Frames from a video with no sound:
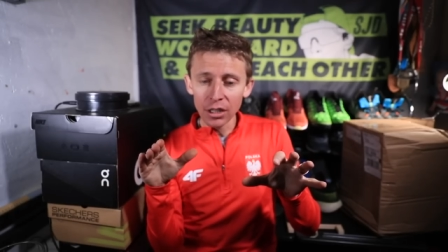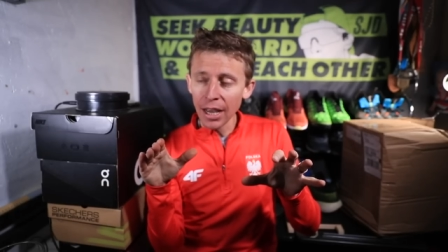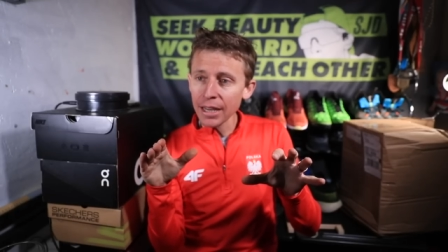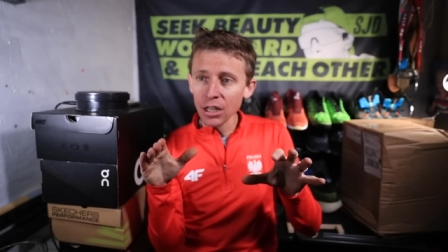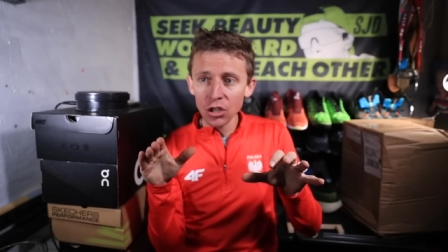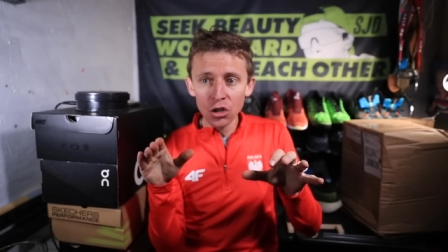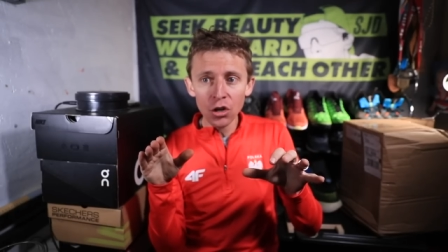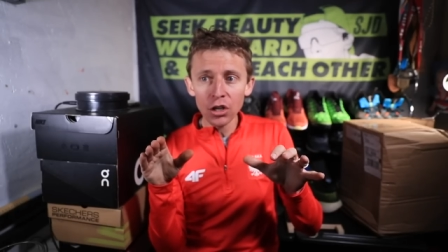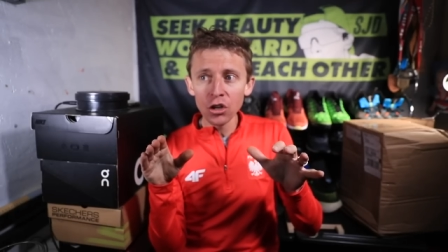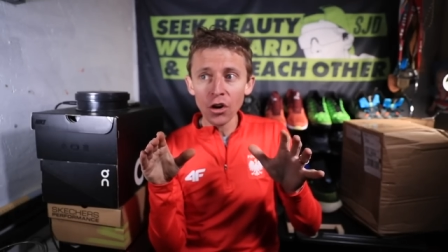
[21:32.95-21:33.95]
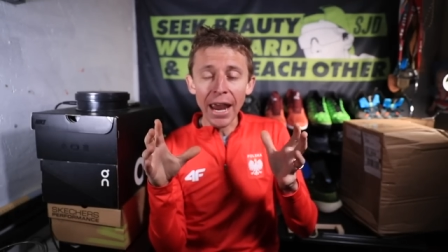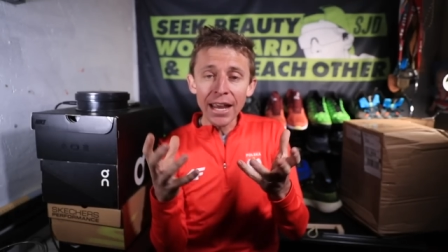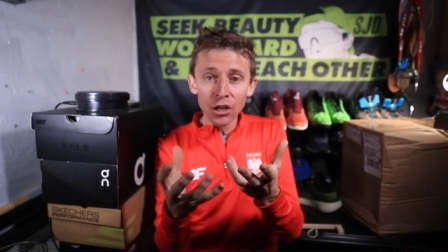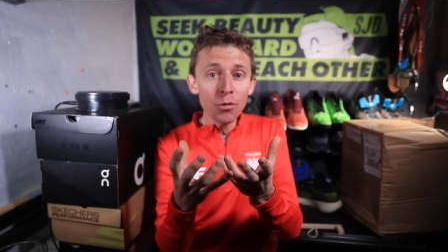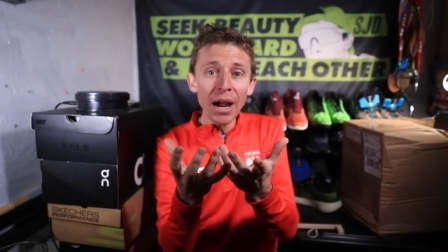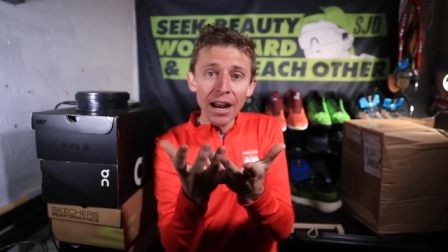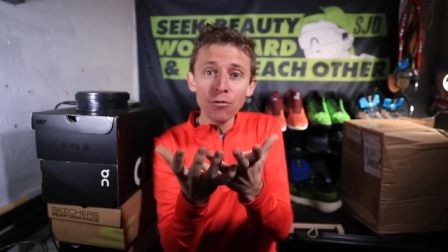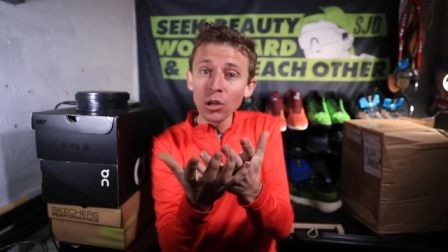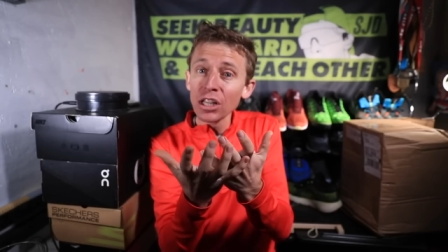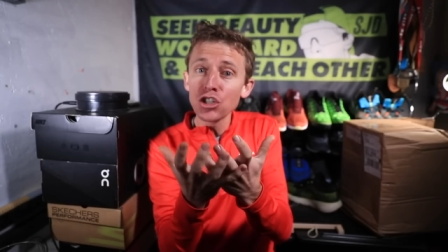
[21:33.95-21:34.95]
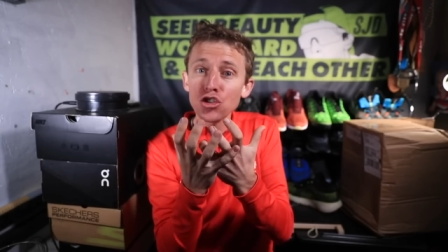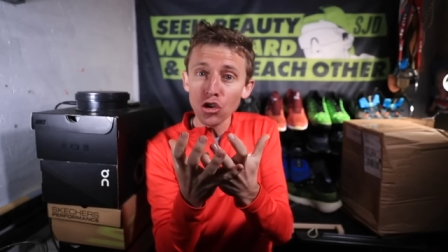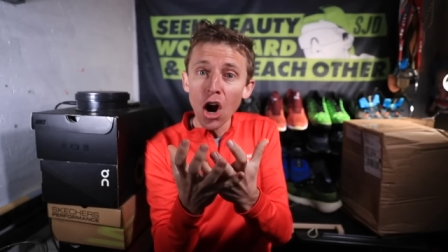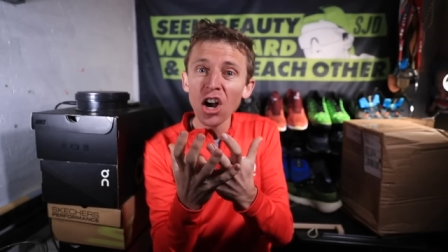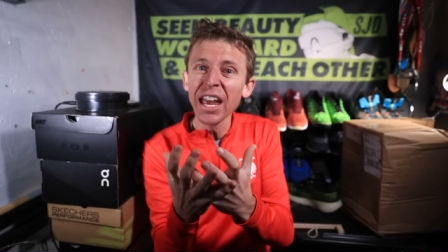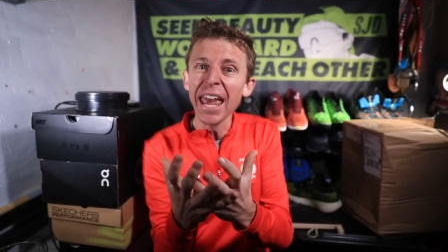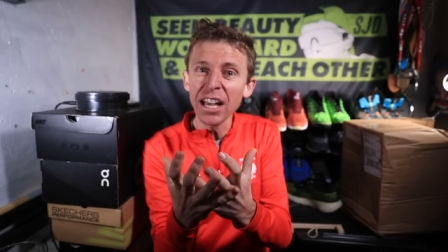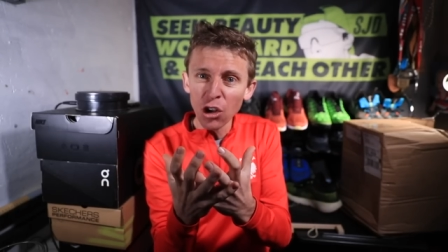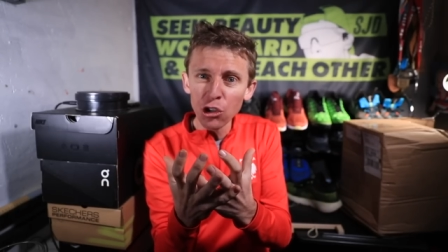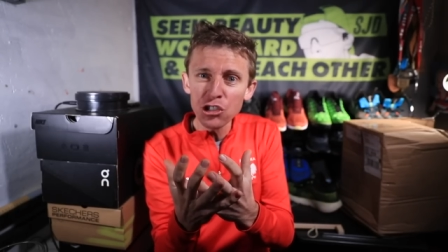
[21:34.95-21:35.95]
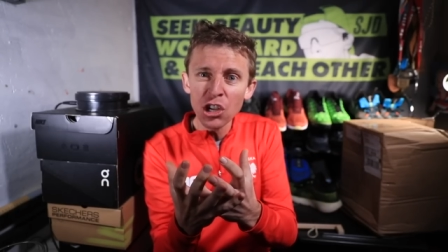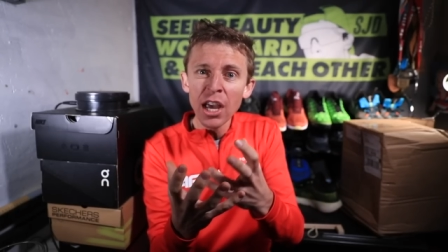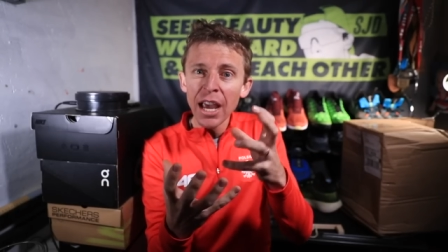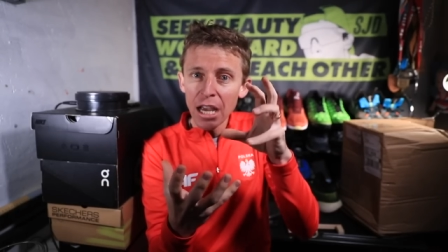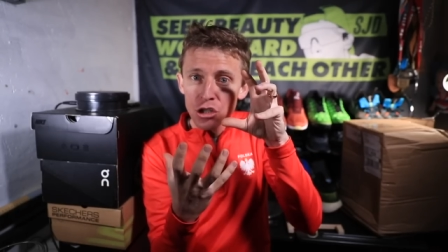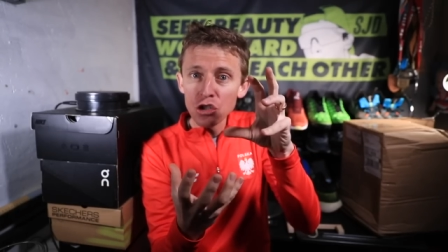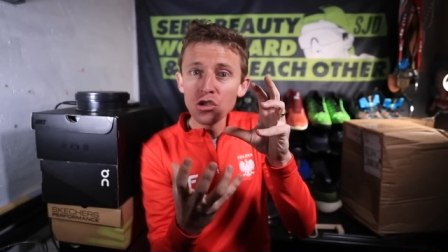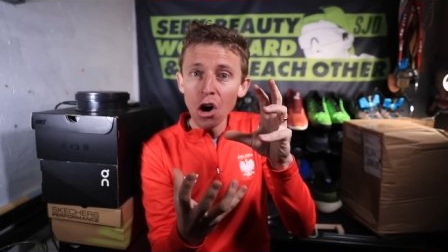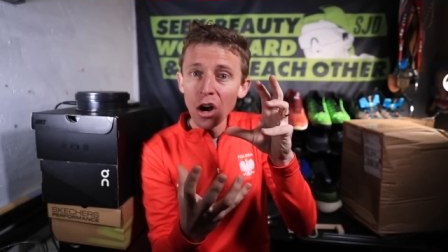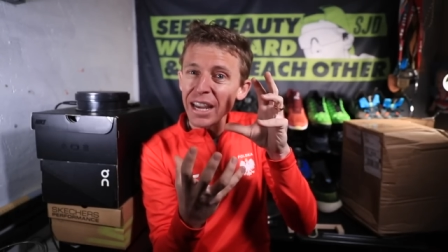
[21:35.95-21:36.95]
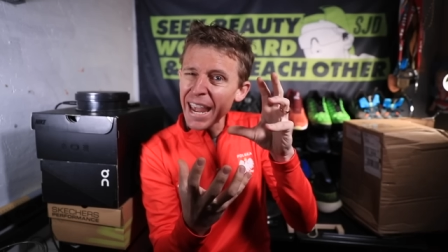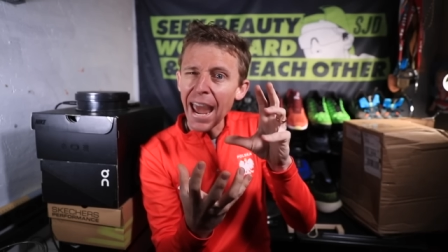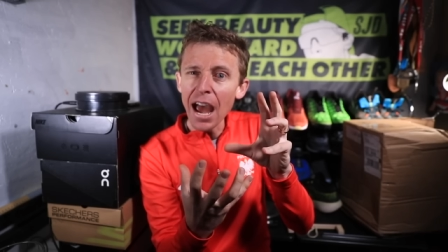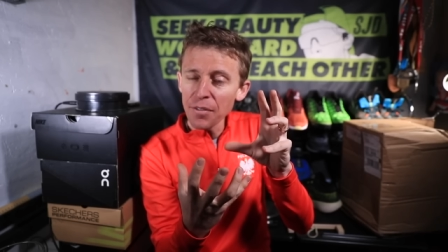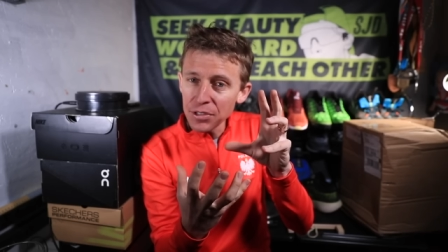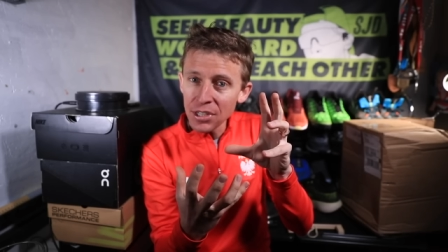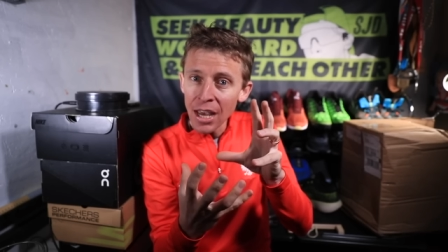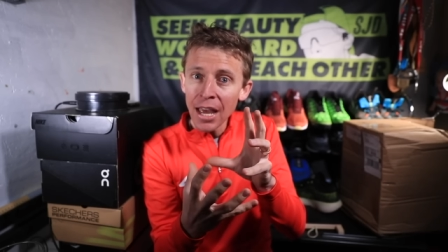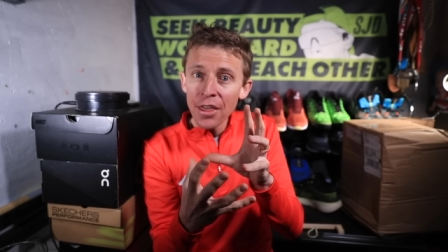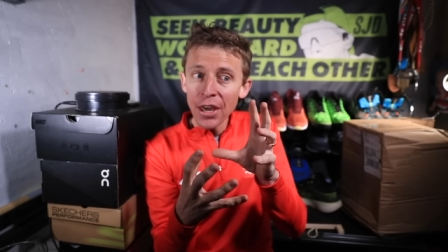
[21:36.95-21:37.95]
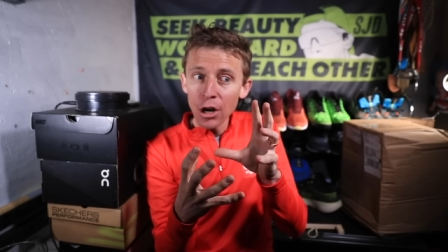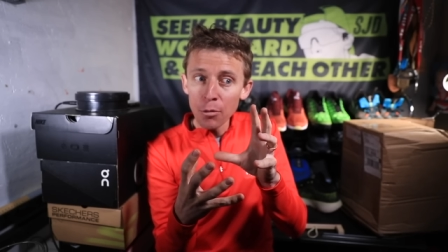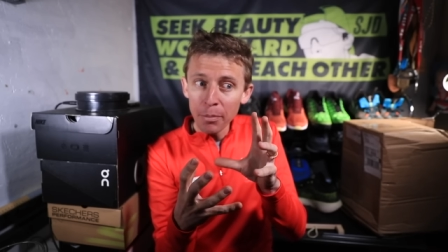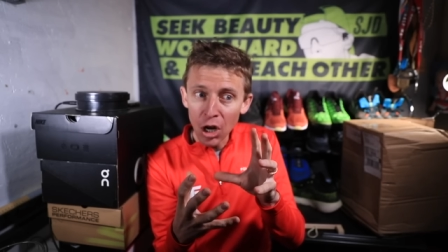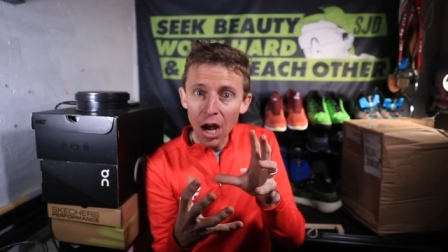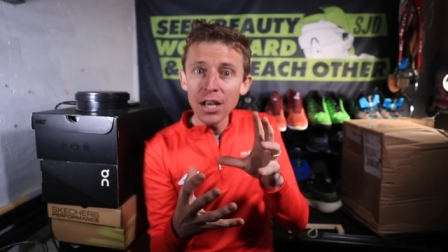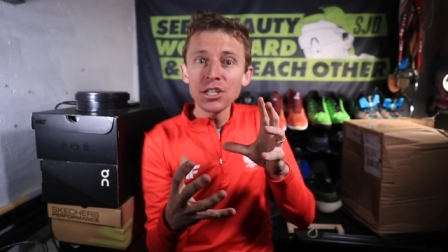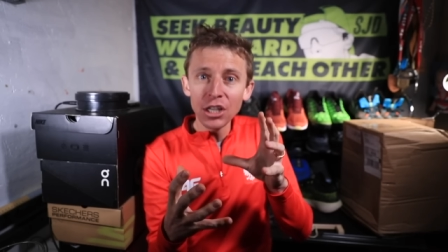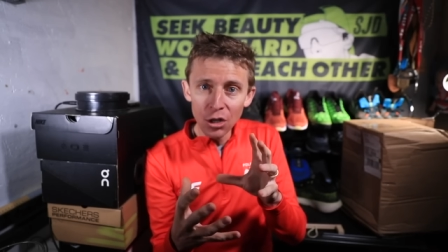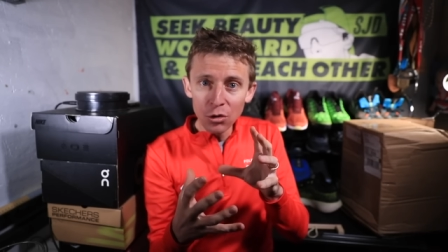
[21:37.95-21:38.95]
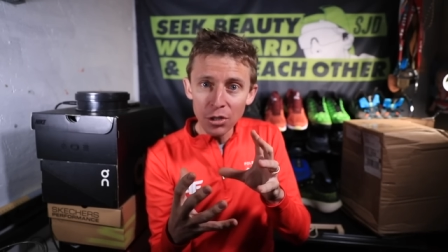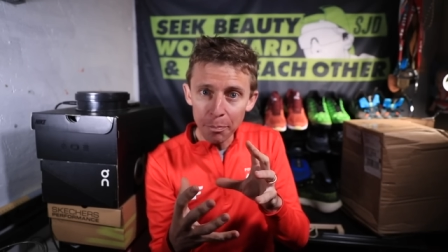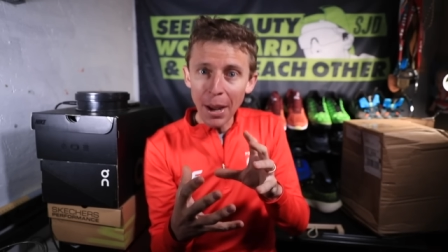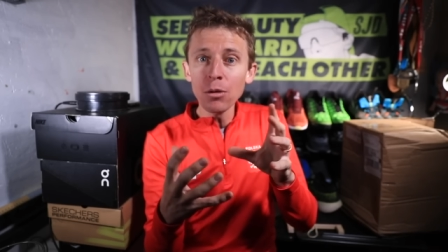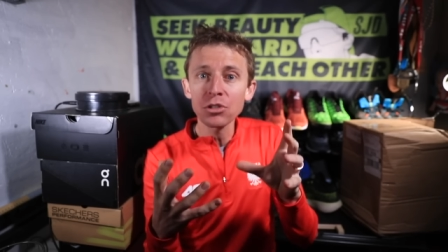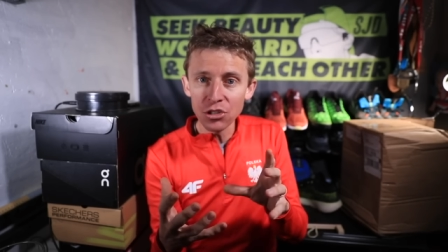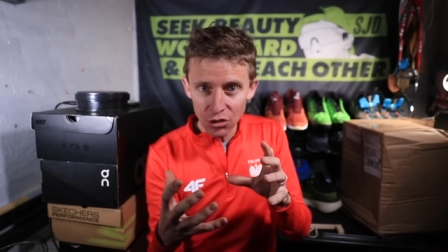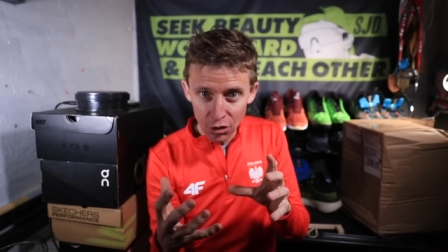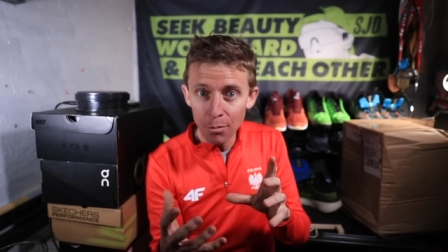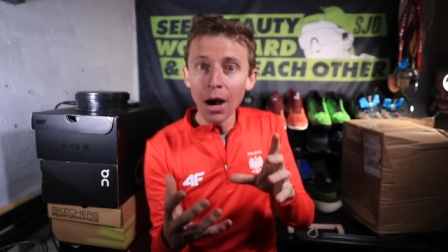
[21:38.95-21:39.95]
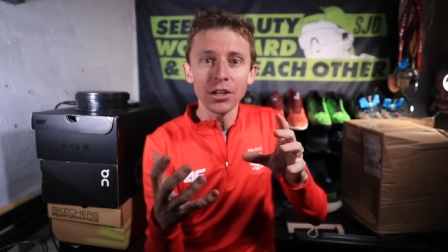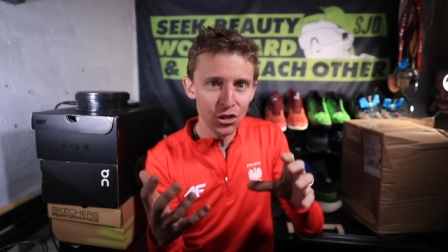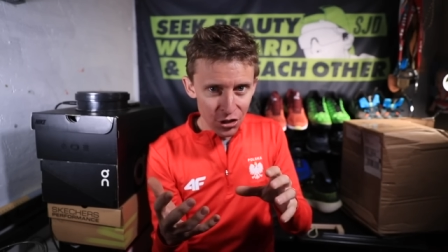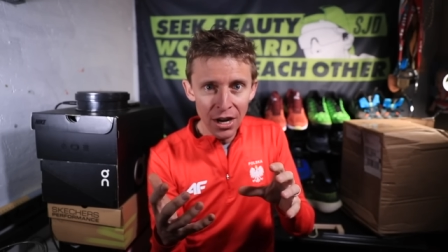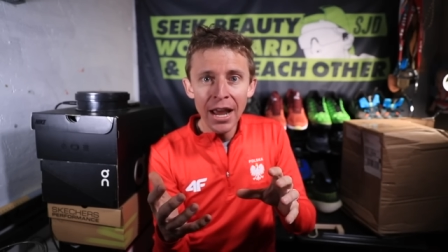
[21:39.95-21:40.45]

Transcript: Like you, your, you might have really strong ankles and strong calves that are causing you to bounce too much.